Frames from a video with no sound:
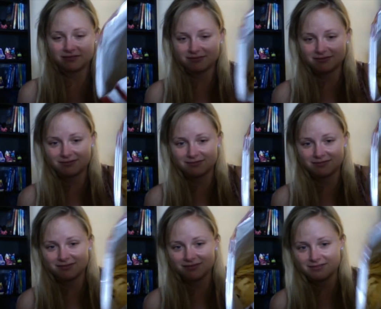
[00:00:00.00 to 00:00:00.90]

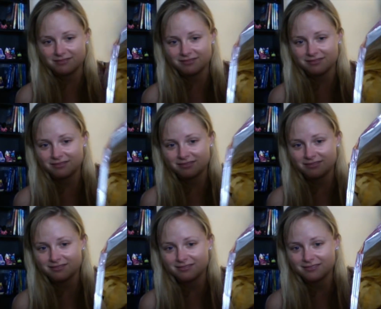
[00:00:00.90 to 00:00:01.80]
(no one is talking)